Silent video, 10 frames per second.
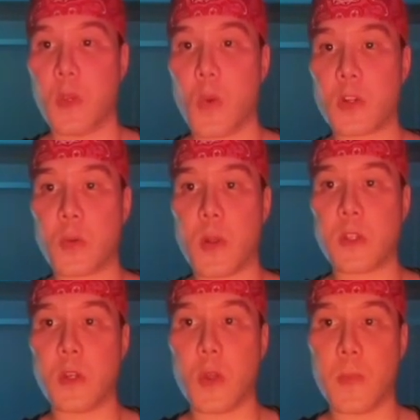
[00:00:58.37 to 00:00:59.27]
Question
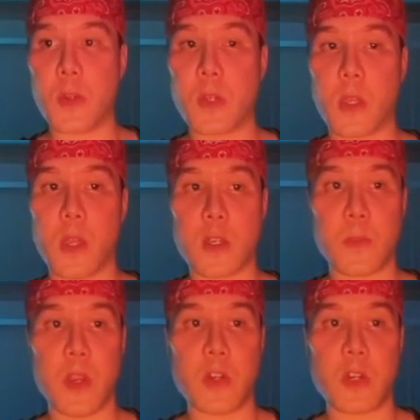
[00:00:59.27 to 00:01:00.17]
wants to know the most likely
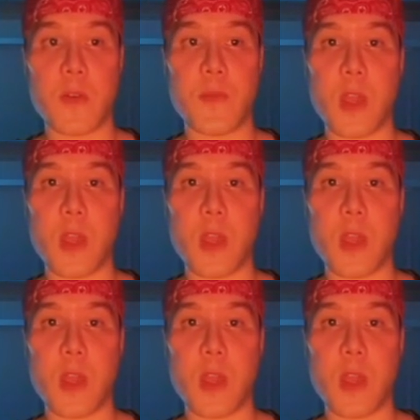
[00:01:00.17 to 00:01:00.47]
explanation for the